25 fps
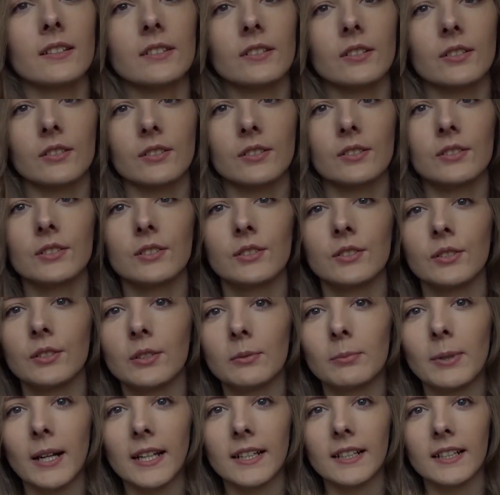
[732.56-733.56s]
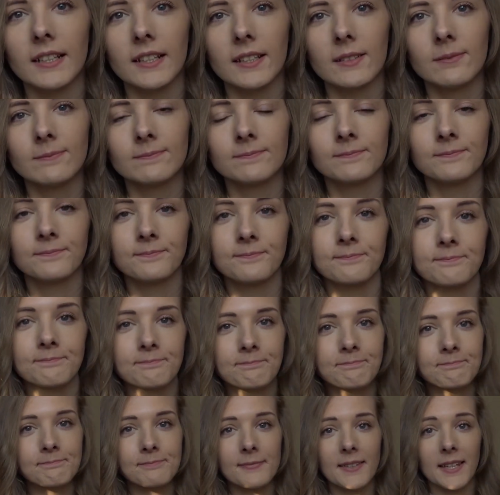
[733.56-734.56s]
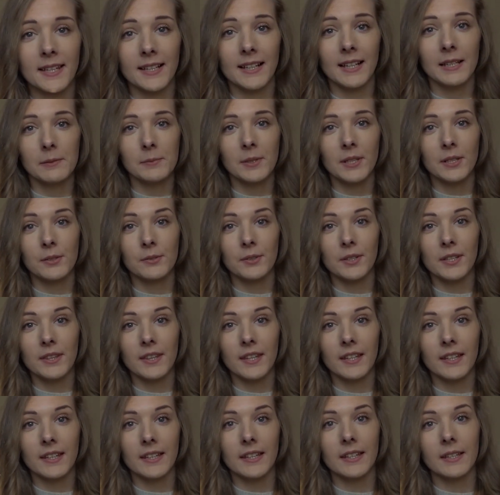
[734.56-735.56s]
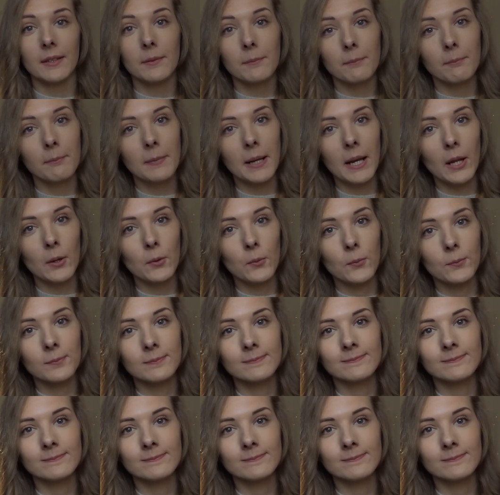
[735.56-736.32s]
Not done too badly. Let me know what you think below.